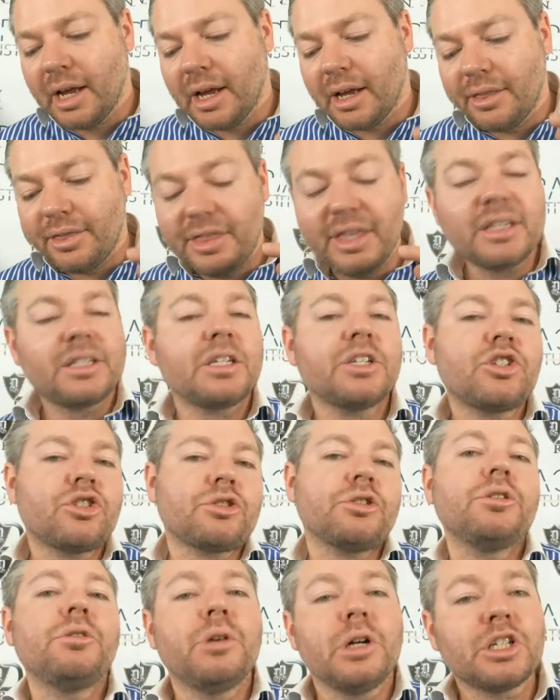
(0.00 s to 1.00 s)
This is
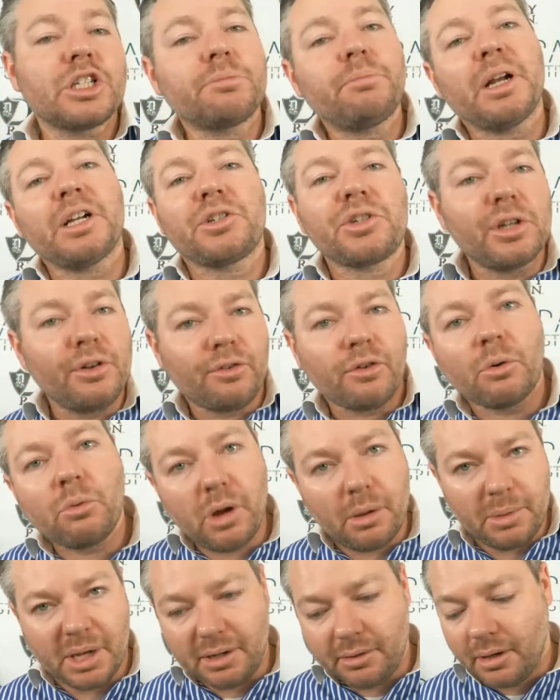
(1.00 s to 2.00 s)
true, especially for
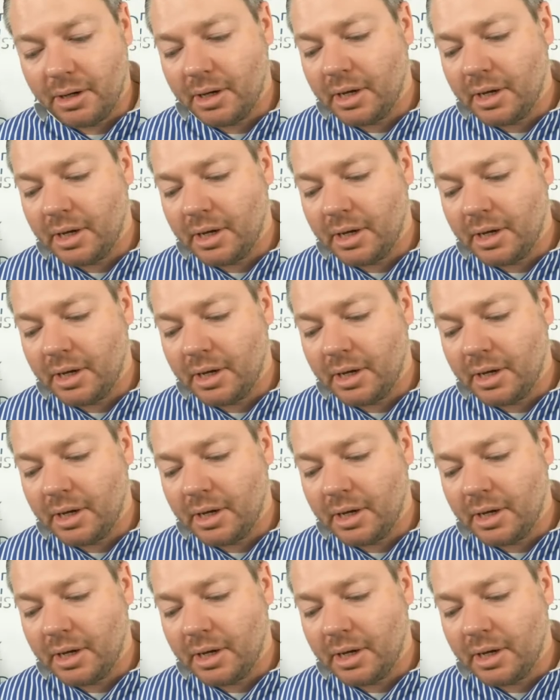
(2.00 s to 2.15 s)
women.